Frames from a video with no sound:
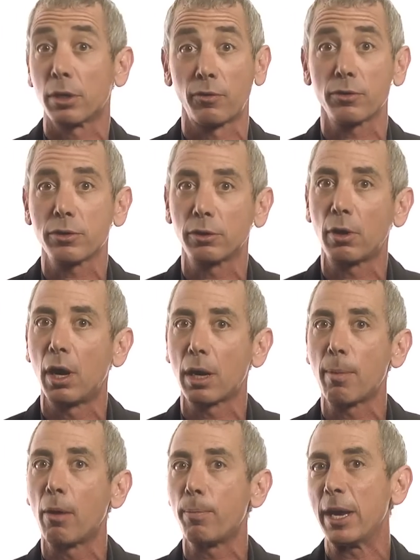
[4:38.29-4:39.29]
Surfers will talk
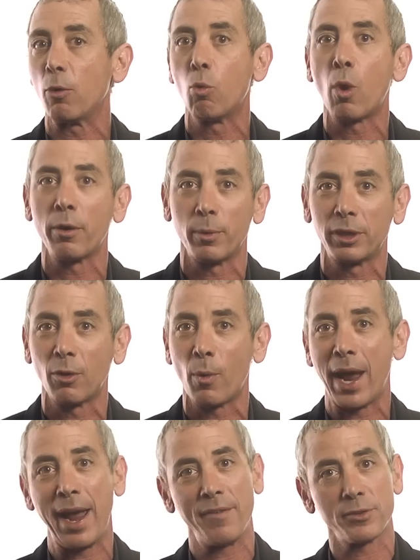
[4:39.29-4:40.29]
about being one with the
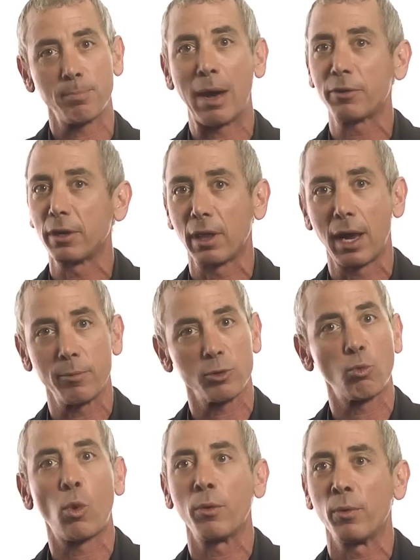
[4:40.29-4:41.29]
waves. Mountain
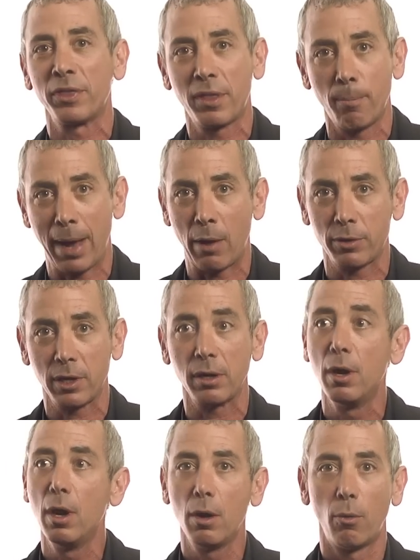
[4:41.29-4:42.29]
climbers, one with the mountain.
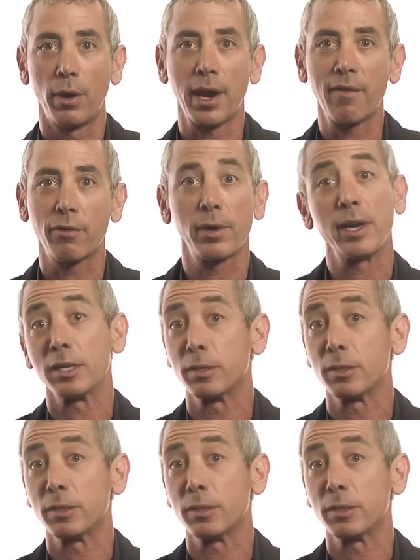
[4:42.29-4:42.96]
Whatever it